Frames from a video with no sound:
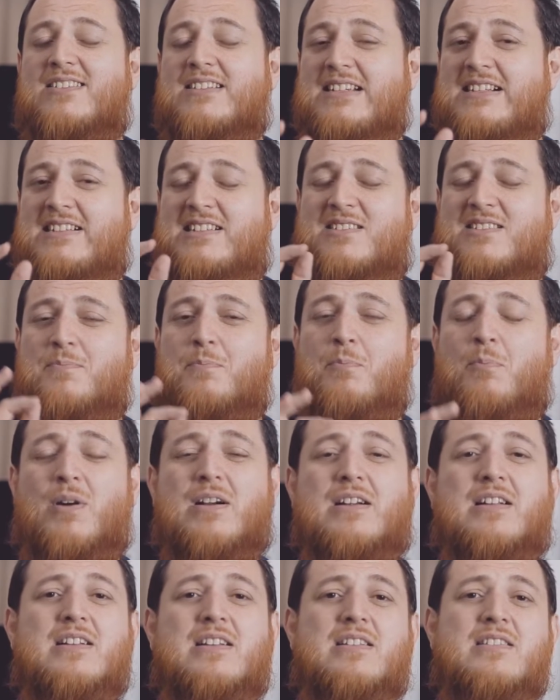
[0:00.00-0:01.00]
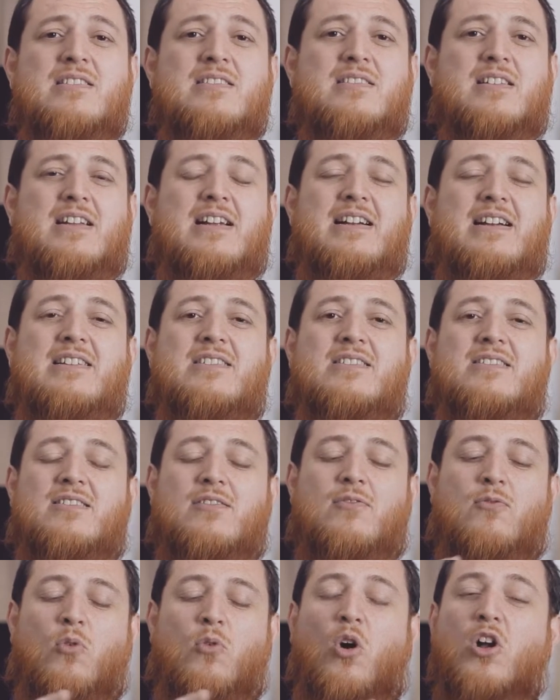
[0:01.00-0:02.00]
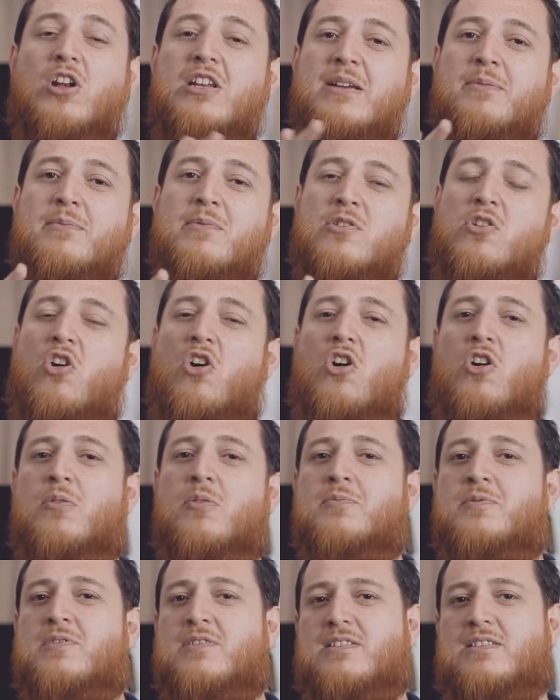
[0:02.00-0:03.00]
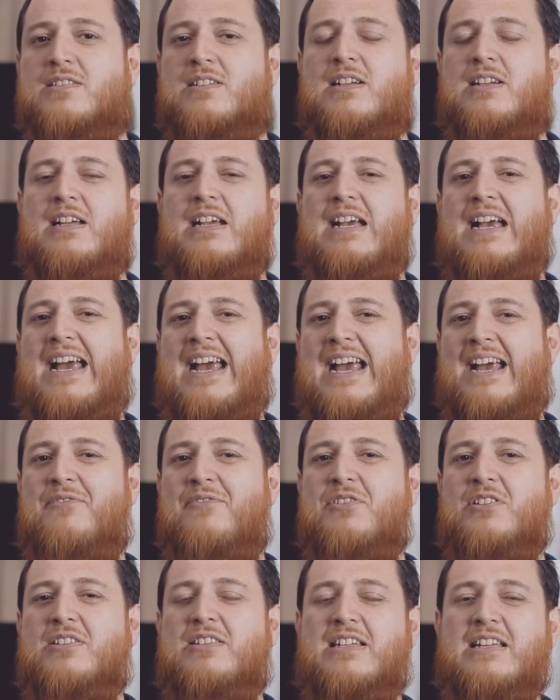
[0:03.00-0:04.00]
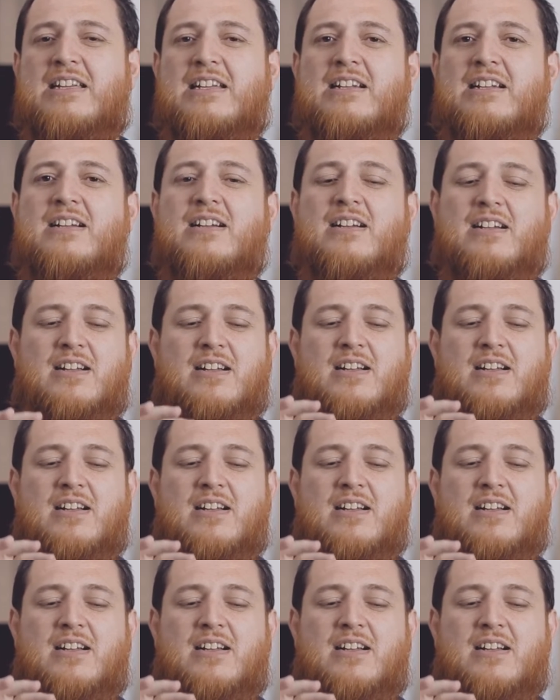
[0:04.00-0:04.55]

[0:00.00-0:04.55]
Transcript: its buttons its volume knobs everything